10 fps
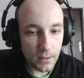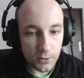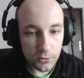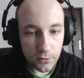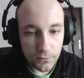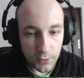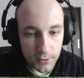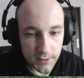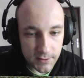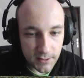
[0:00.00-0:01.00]
Union
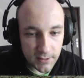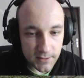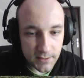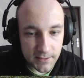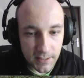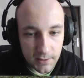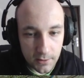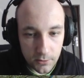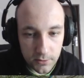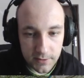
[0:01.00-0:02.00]
forces seize the St.
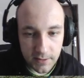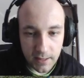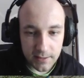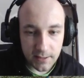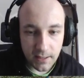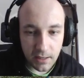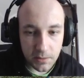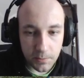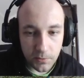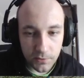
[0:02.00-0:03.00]
Louis arsenal
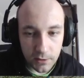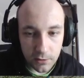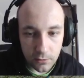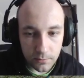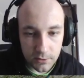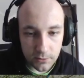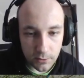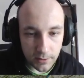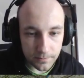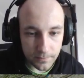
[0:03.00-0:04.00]
and move into
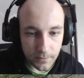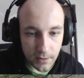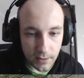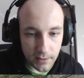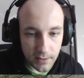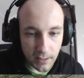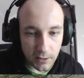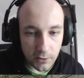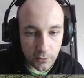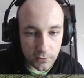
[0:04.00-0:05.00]
Missouri. Kentucky
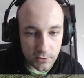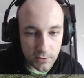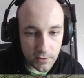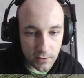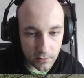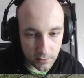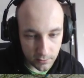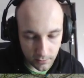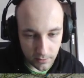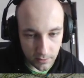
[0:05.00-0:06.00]
concerned
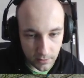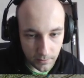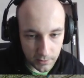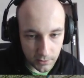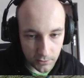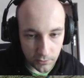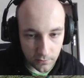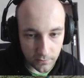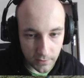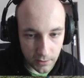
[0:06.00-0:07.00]
by the
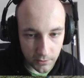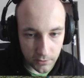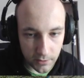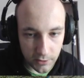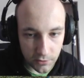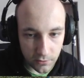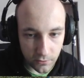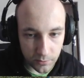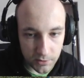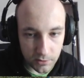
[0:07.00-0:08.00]
Union violation
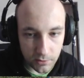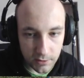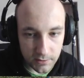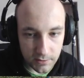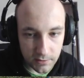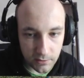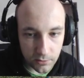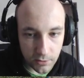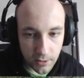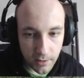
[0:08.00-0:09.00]
of Missouri's
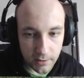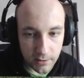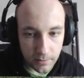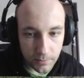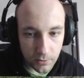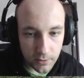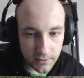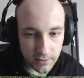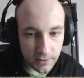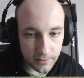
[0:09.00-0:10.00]
neutrality
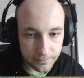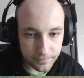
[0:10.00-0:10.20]
policy.